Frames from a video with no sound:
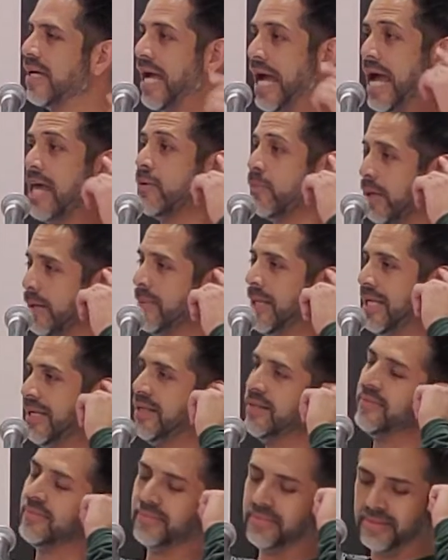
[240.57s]
and
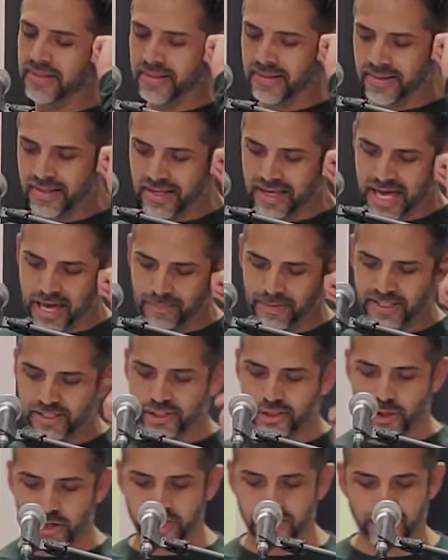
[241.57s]
women have
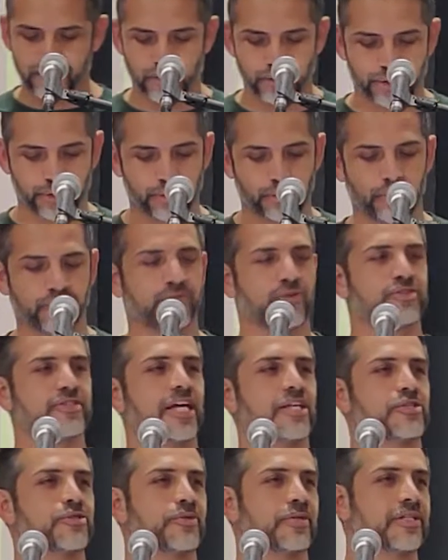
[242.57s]
been searching for truth for
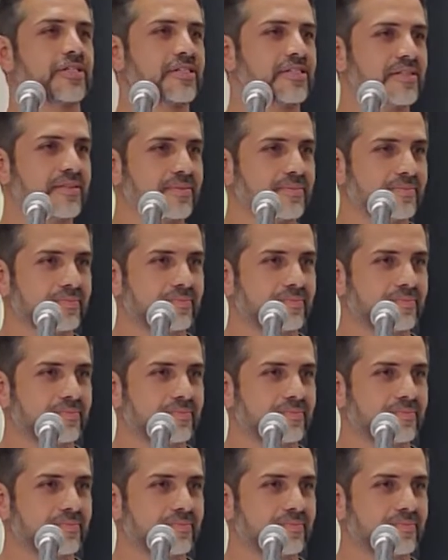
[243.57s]
centuries.